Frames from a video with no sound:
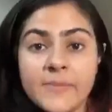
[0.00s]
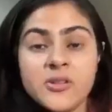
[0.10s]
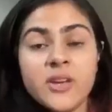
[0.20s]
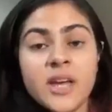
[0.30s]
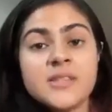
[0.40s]

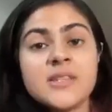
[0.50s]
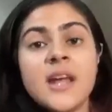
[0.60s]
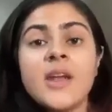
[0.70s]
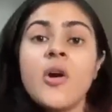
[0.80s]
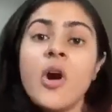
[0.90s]
of cancer,
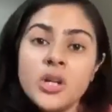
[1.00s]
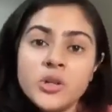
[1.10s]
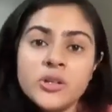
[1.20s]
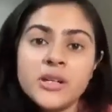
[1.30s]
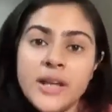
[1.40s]
and according
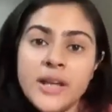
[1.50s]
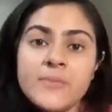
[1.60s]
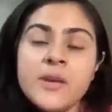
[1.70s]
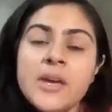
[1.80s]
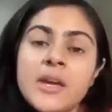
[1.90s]
to the type,
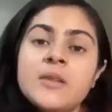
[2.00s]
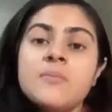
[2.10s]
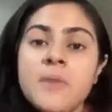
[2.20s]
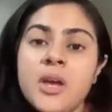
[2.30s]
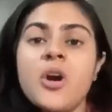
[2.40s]
it
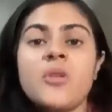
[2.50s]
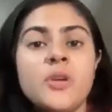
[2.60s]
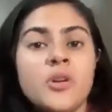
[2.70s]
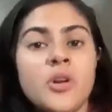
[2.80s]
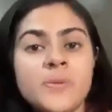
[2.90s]
may or
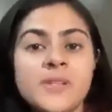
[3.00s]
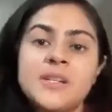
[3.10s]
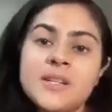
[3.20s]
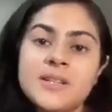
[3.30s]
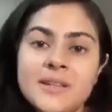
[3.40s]
may not
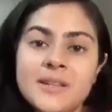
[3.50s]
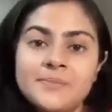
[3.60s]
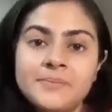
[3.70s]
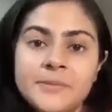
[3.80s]
present as a lump.